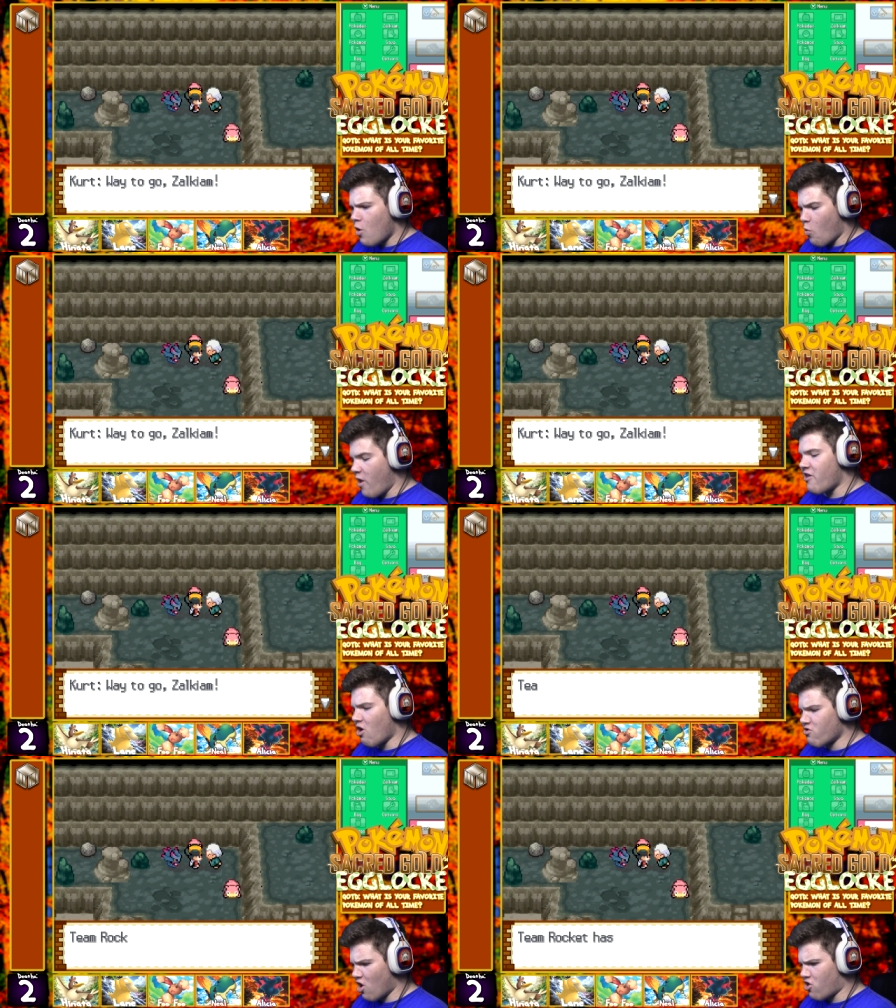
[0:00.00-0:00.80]
Wait,
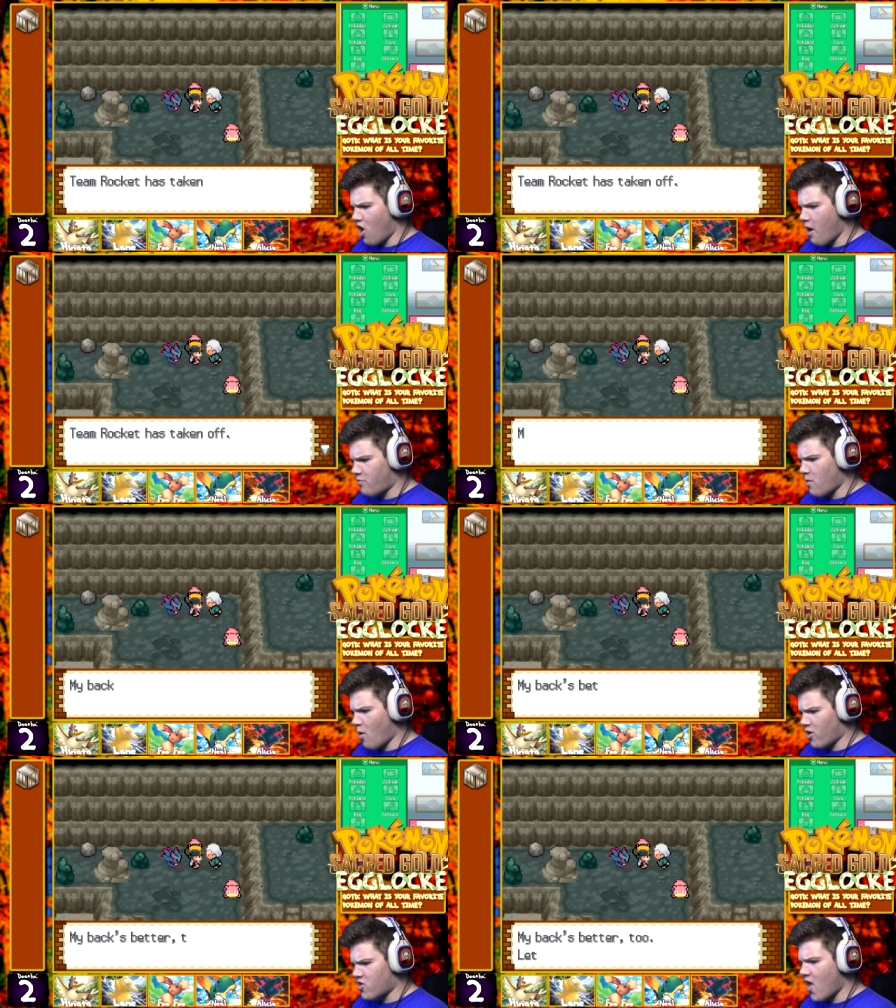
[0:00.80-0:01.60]
go to cab.
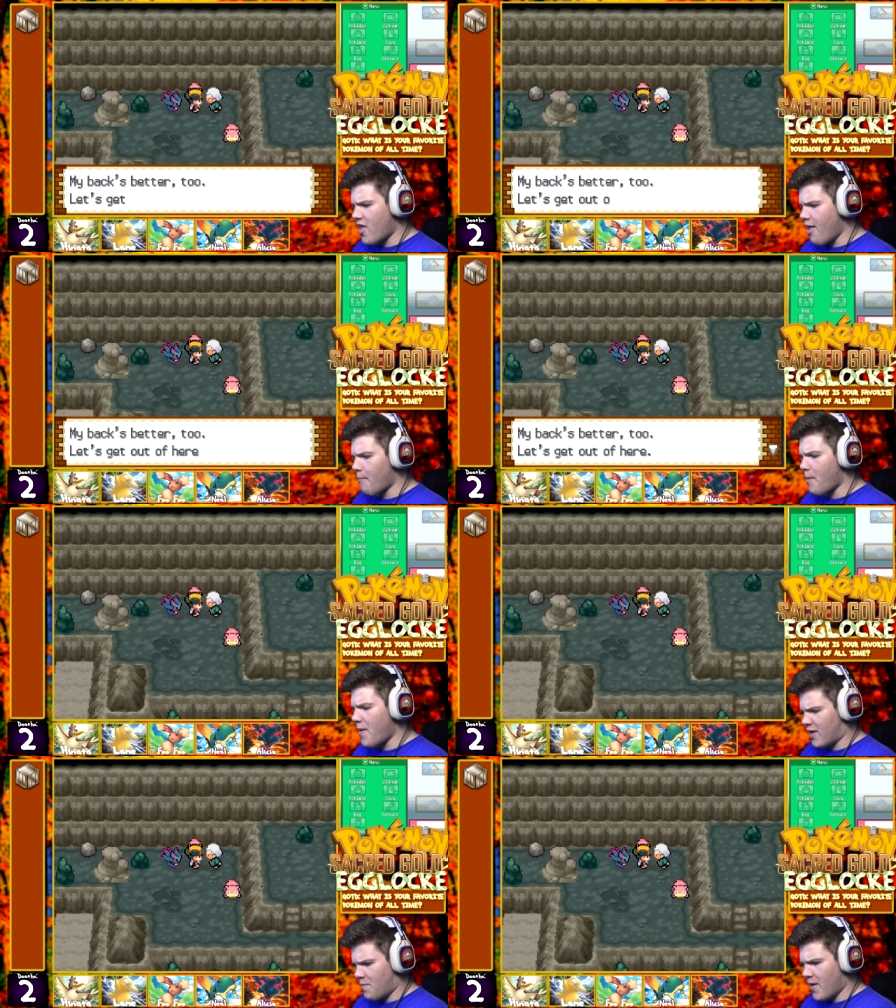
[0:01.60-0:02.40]
T-Bug is taking on my back